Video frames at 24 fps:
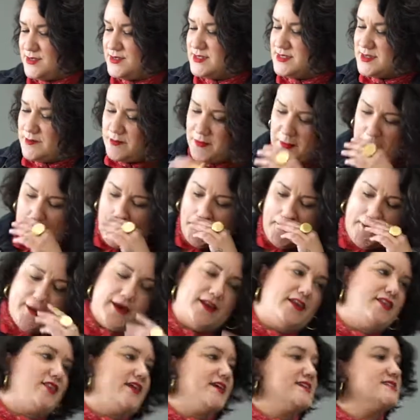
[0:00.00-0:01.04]
So some
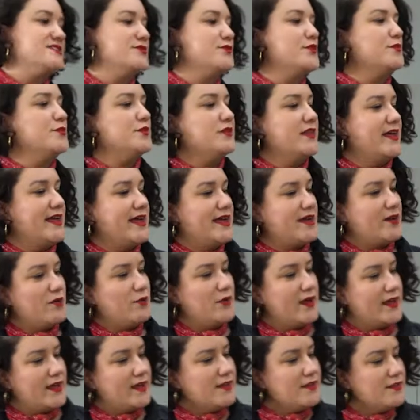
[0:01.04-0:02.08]
good things that we're
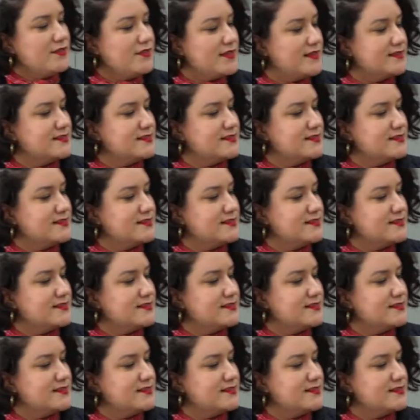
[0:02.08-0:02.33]
playing with,